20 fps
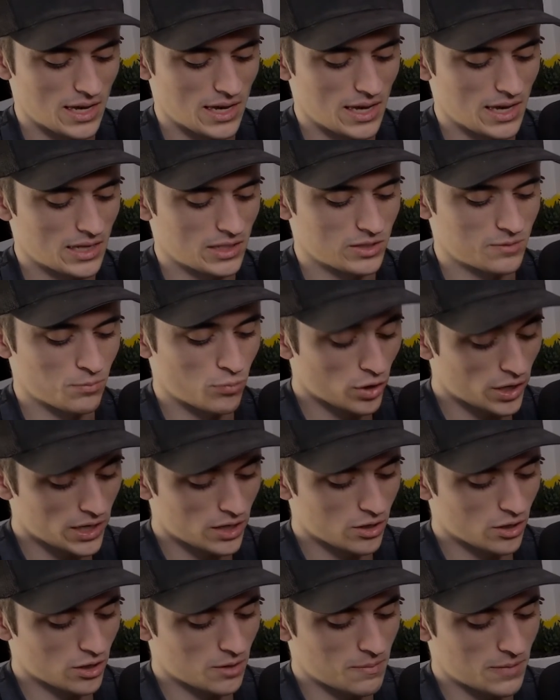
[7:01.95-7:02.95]
is pretty
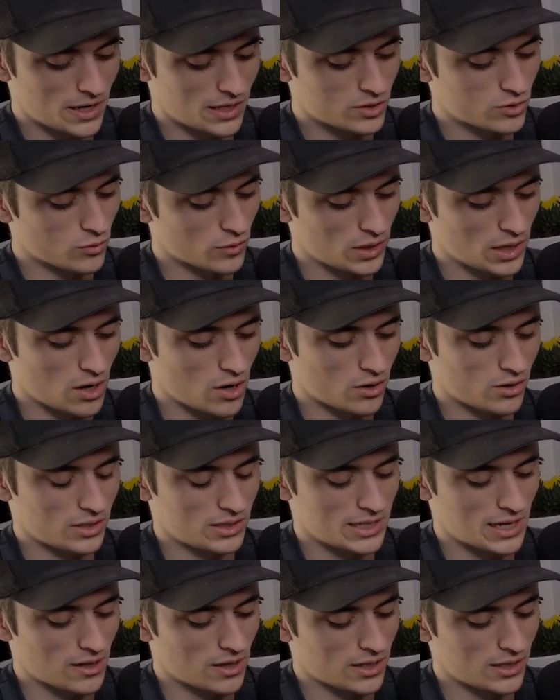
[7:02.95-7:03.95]
good, but it's really hard to
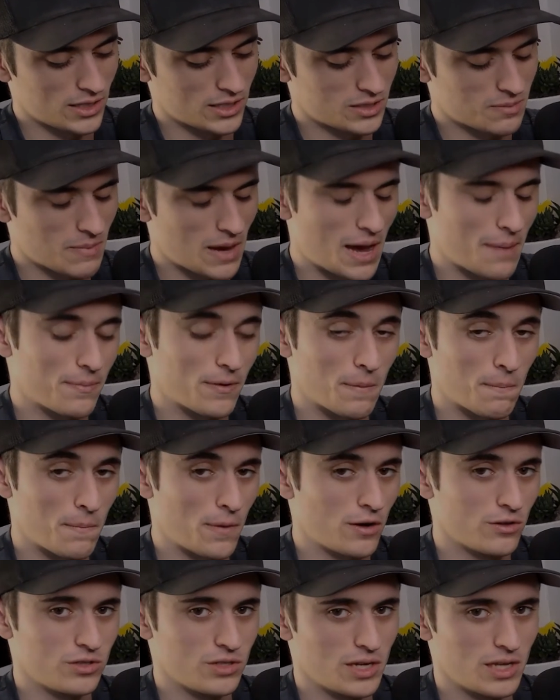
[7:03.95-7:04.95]
tell on this map
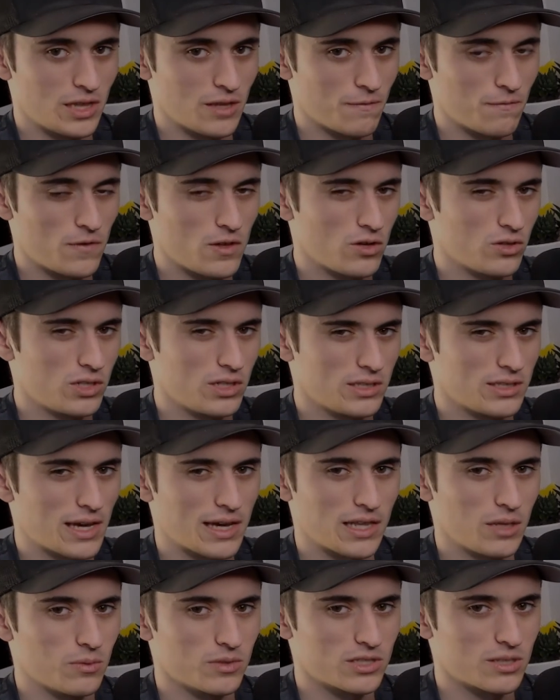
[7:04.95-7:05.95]
compared to in the field
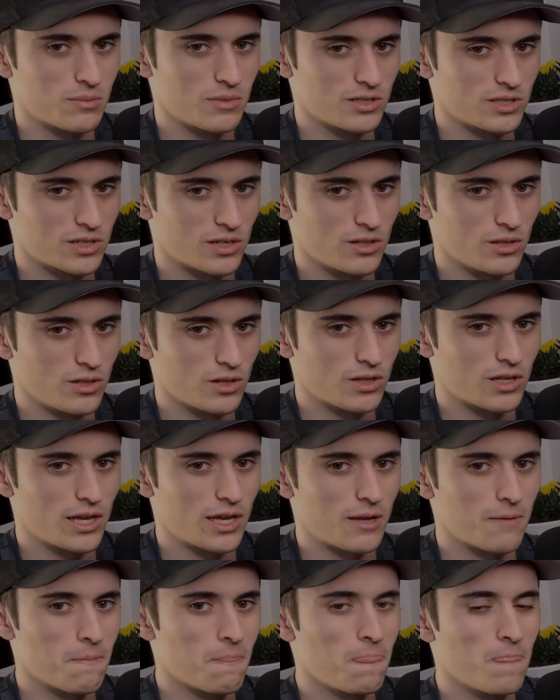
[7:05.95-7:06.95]
exactly what something's going to look
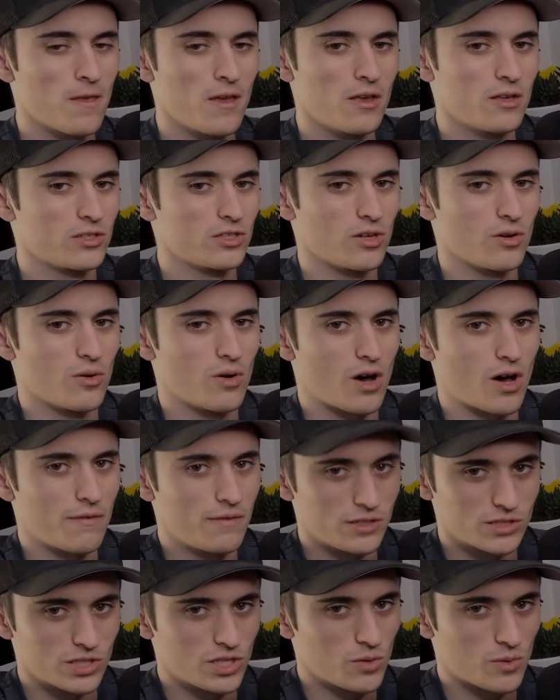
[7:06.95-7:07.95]
like. So
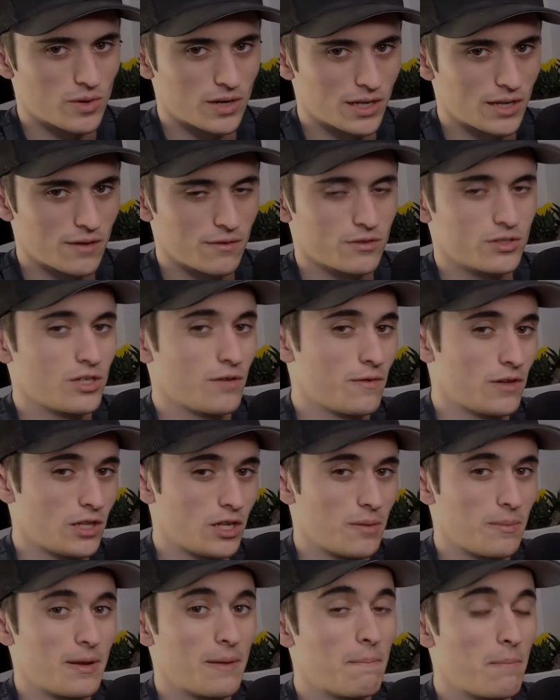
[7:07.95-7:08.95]
obviously you want to give yourself a
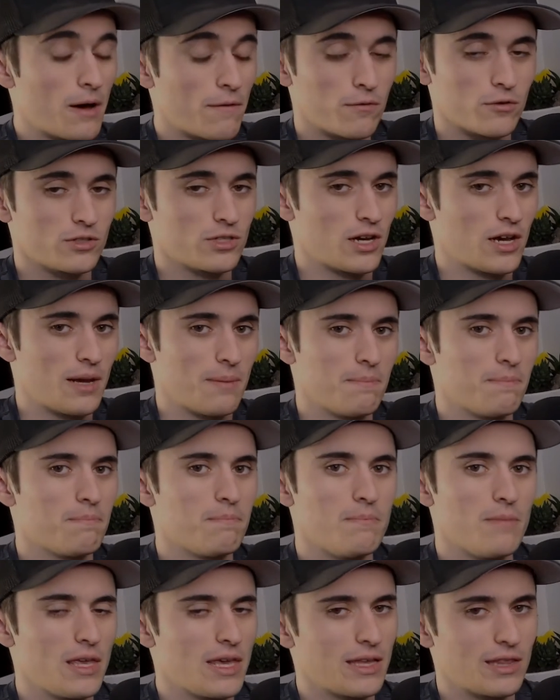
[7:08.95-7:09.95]
little bit of buffer
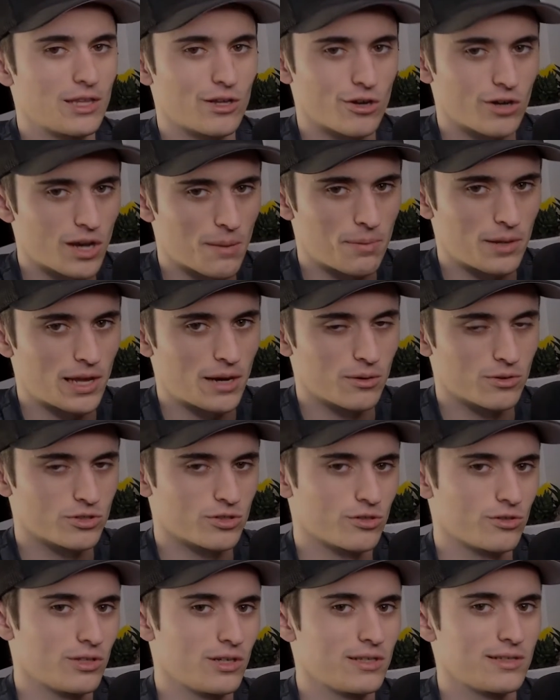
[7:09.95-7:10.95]
time, get there a couple hours
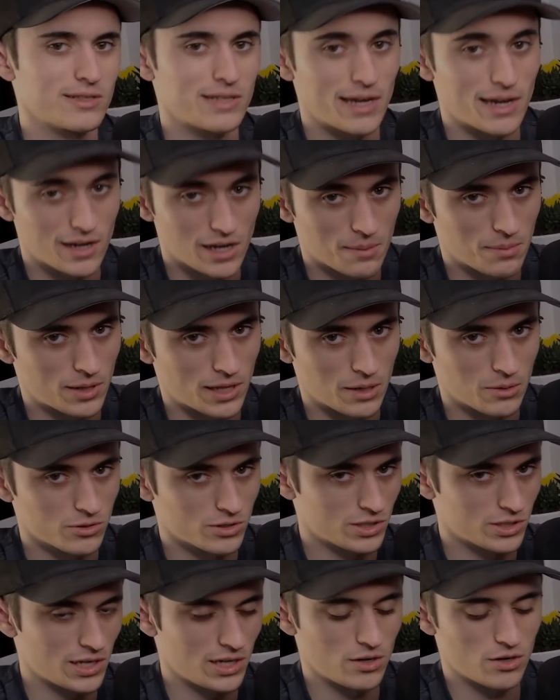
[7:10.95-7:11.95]
early, stay a couple
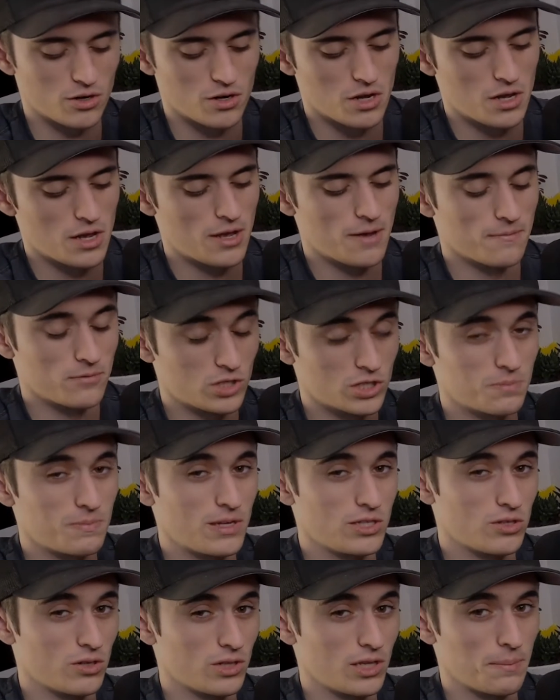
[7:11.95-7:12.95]
hours later, just be
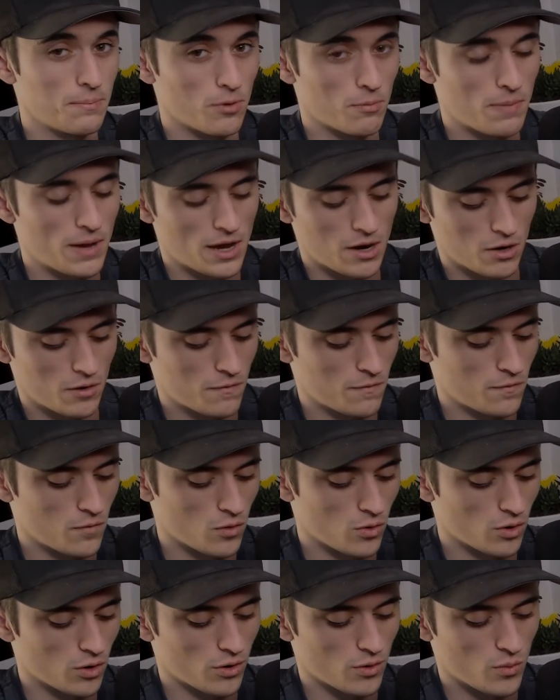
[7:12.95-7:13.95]
totally prepared
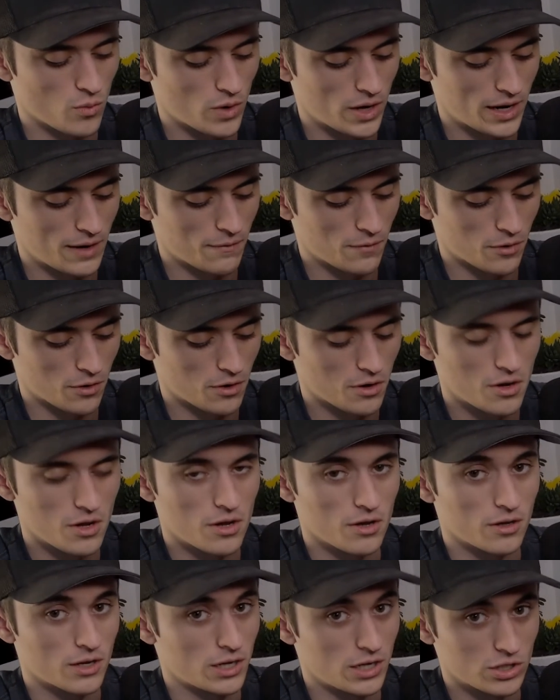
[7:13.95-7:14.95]
for whatever
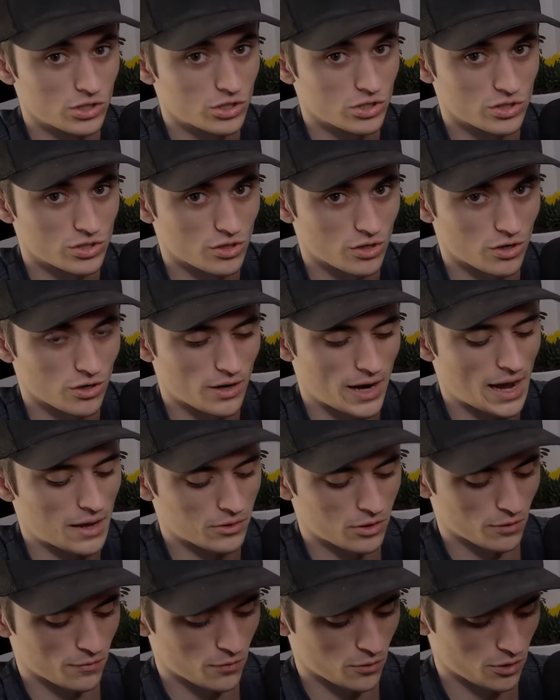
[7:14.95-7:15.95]
conditions are out
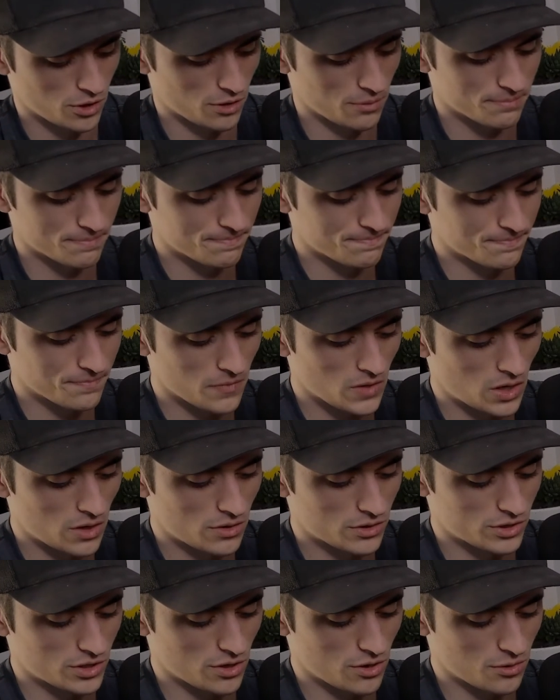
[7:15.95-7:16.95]
there for you.
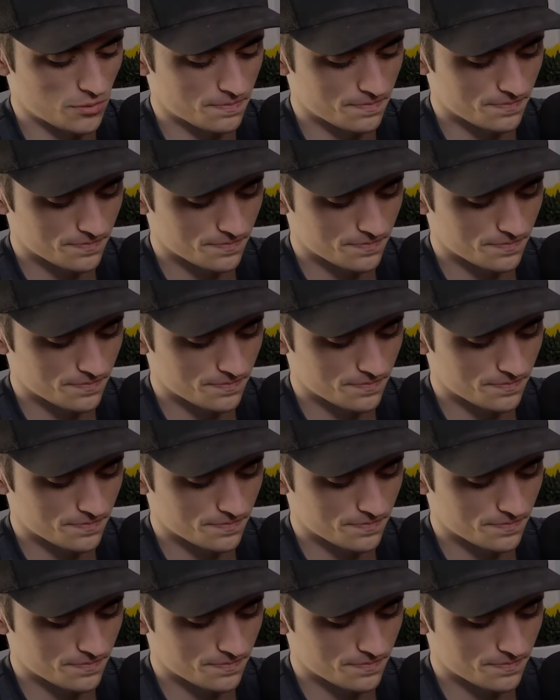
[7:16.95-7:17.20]
So